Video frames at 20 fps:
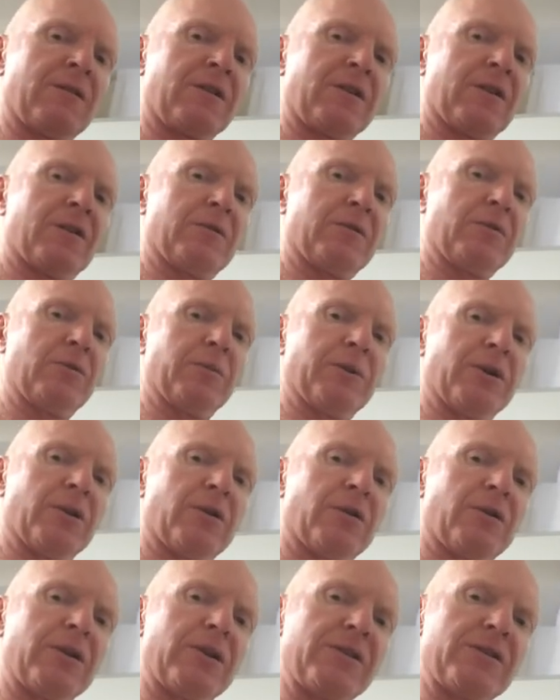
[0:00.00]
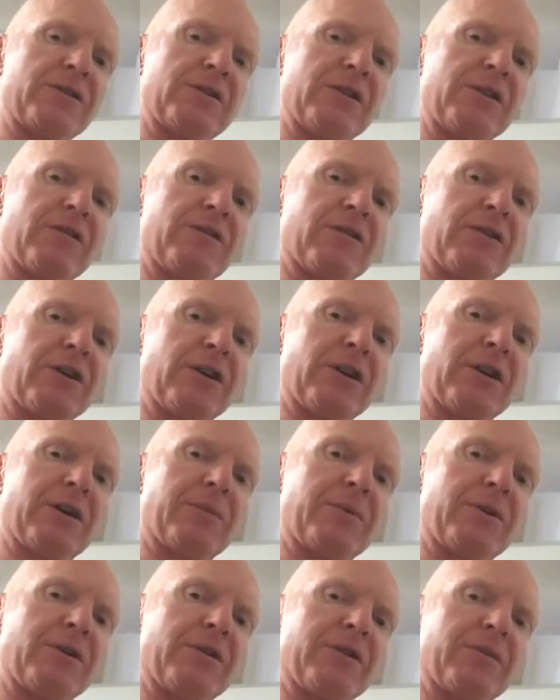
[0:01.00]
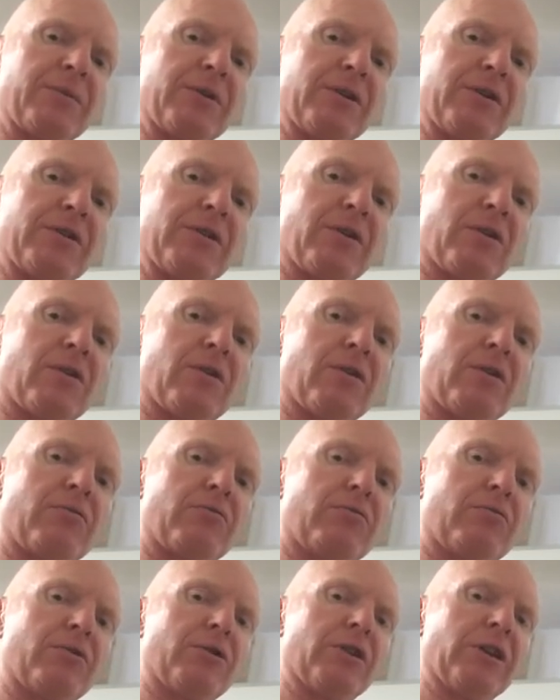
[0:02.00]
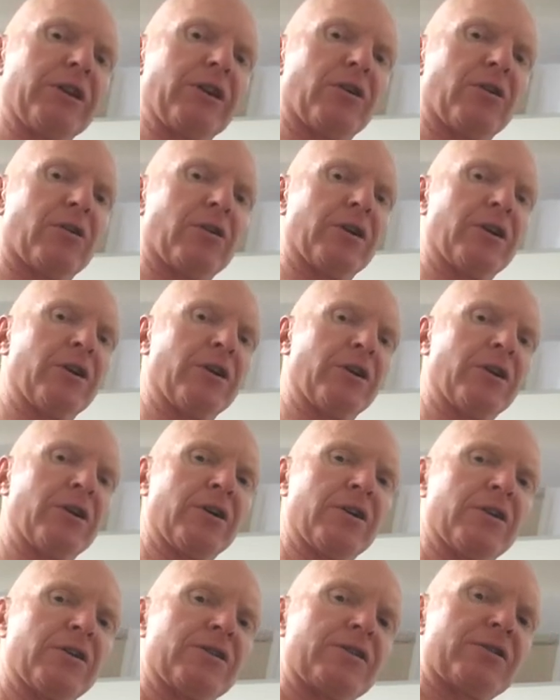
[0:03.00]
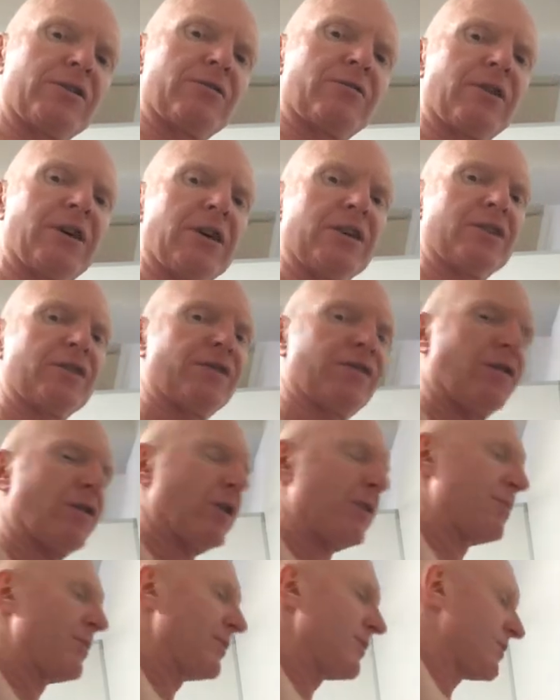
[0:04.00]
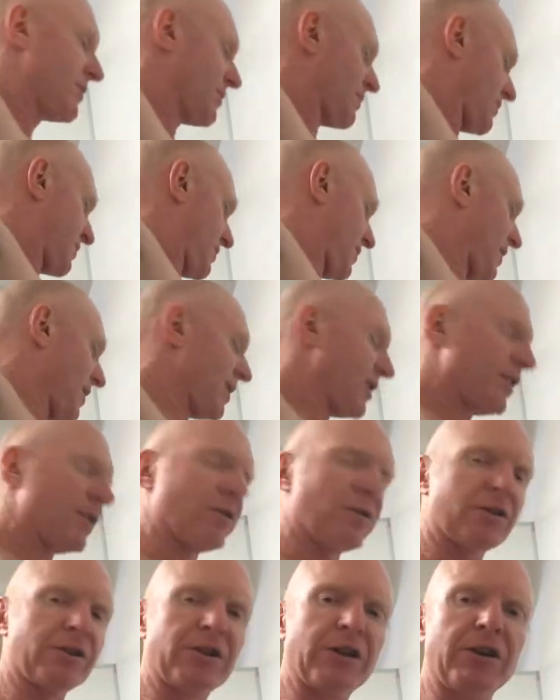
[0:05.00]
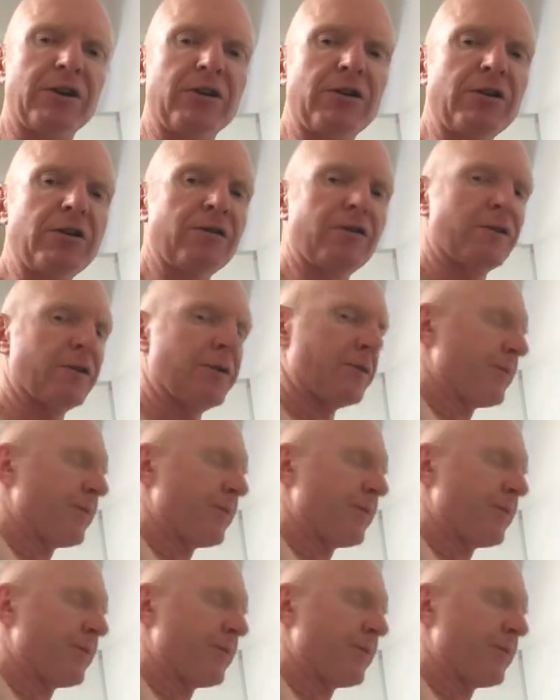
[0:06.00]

go a little bit higher, see if I can get up into some of those high, really high serratus fibres and in onto that nerve.